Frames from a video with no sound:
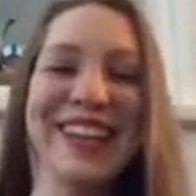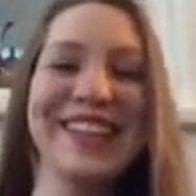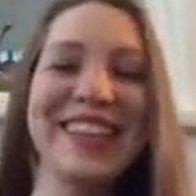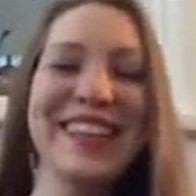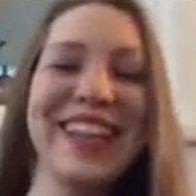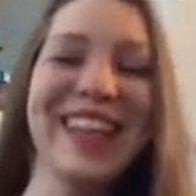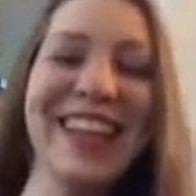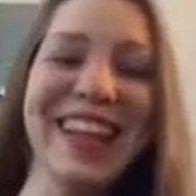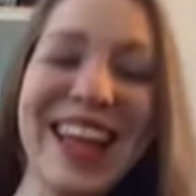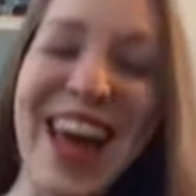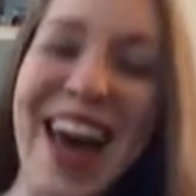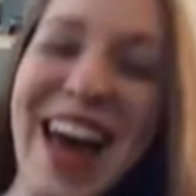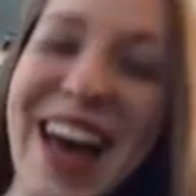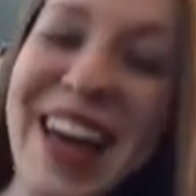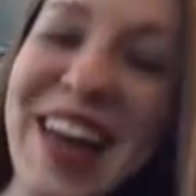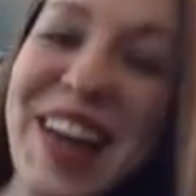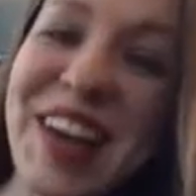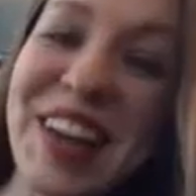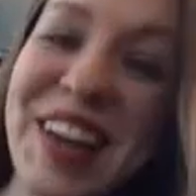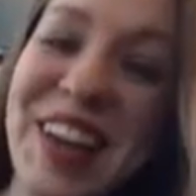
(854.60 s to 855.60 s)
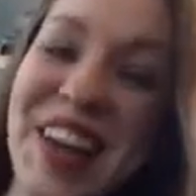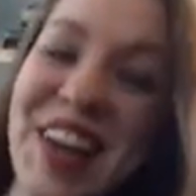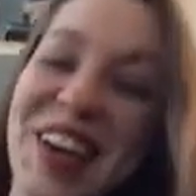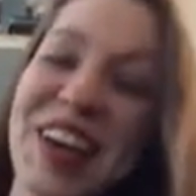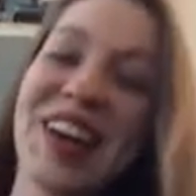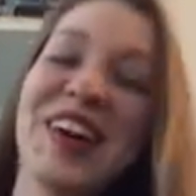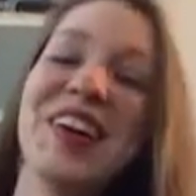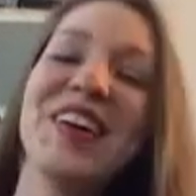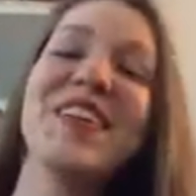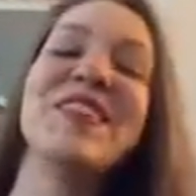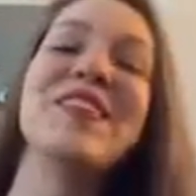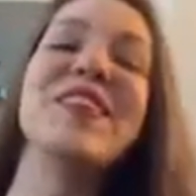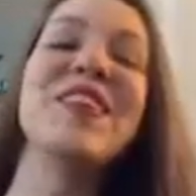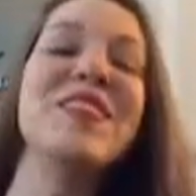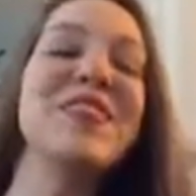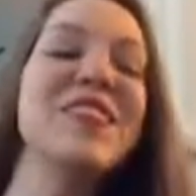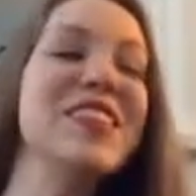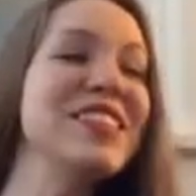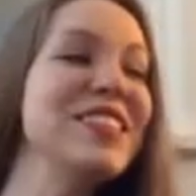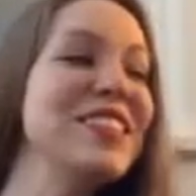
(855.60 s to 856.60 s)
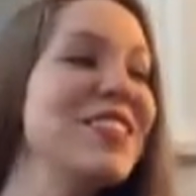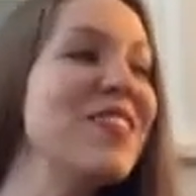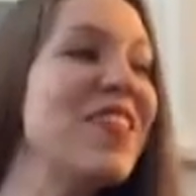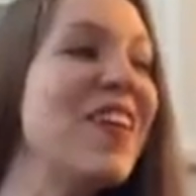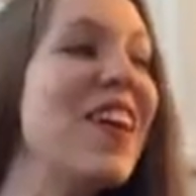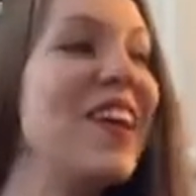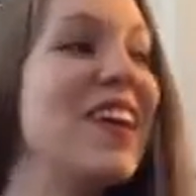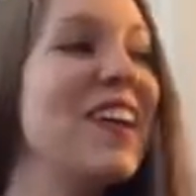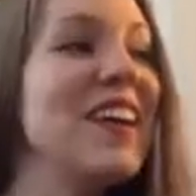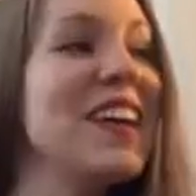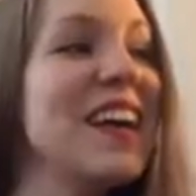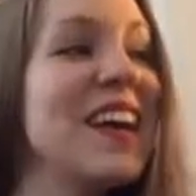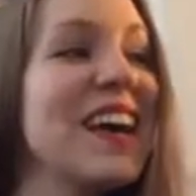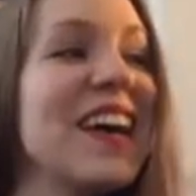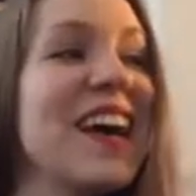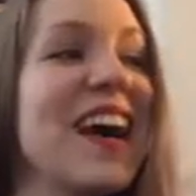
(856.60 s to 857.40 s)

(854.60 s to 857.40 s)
I could. Well, first of all,